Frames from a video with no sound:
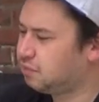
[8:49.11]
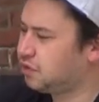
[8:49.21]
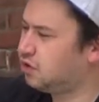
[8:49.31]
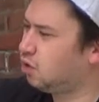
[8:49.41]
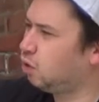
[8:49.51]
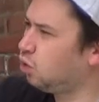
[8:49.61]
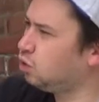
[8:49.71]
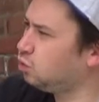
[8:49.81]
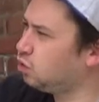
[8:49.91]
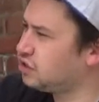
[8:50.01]
and the
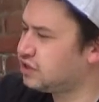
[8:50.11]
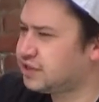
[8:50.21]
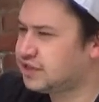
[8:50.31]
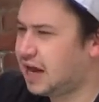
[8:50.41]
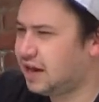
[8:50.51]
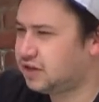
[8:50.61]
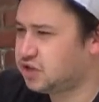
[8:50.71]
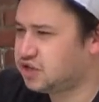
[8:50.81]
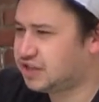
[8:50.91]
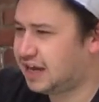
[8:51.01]
whole wooden set
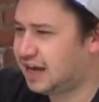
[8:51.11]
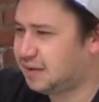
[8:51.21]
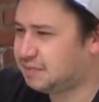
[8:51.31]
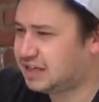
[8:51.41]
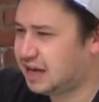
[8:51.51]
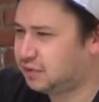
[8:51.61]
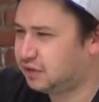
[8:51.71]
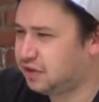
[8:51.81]
just came down.